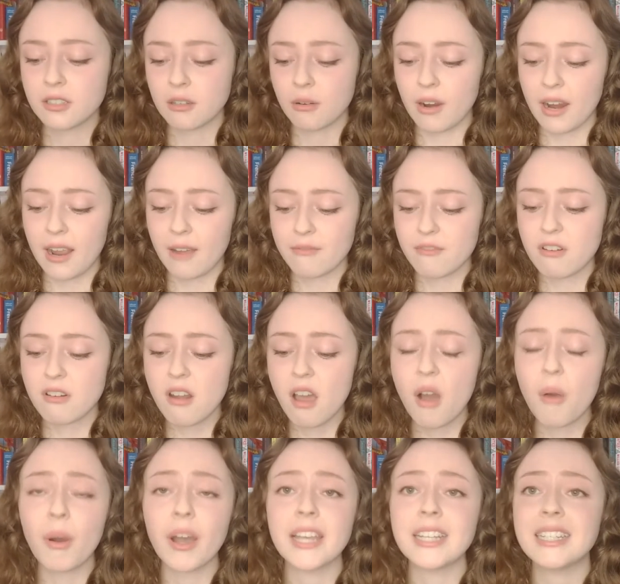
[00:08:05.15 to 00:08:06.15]
so I have
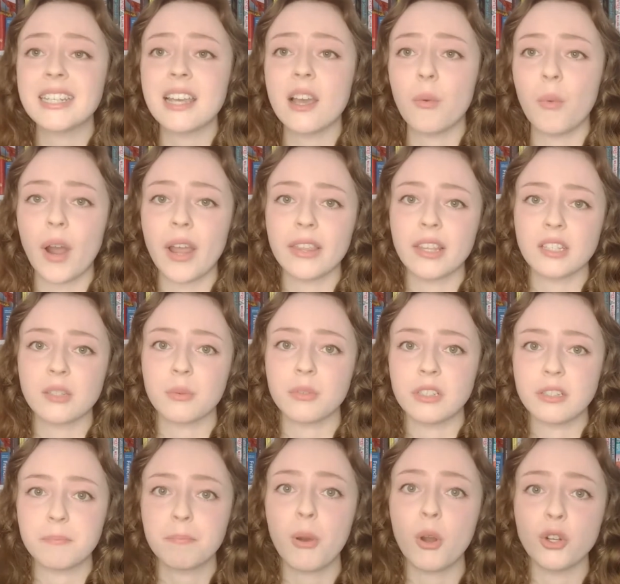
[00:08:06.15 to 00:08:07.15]
no idea why this
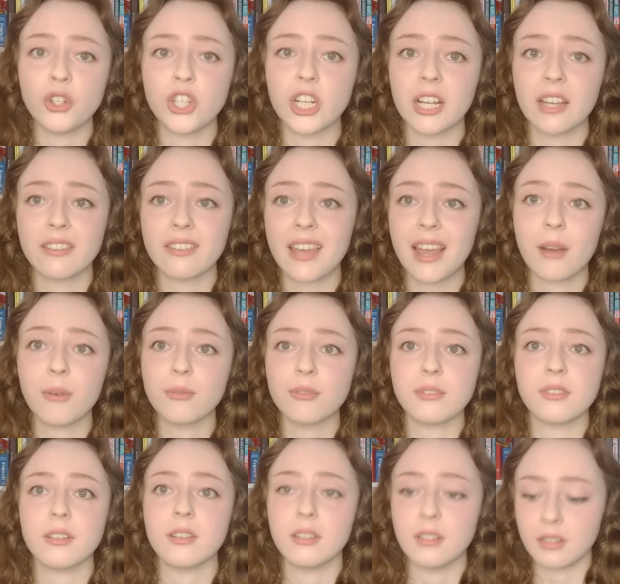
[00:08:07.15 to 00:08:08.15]
one is pushing
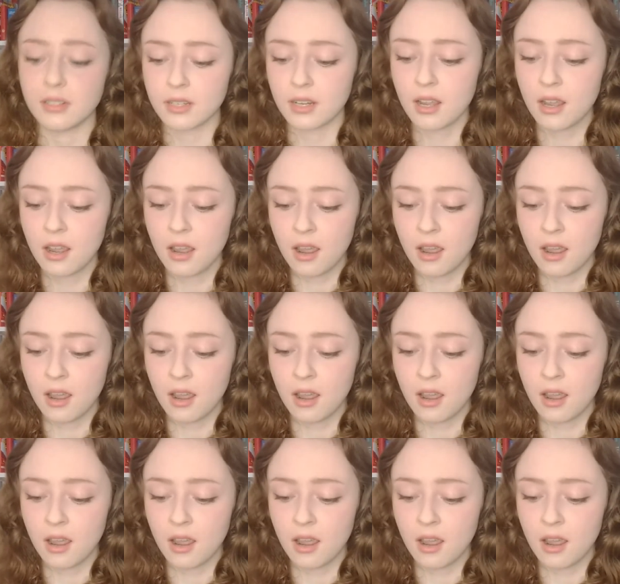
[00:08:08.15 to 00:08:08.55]
1,000.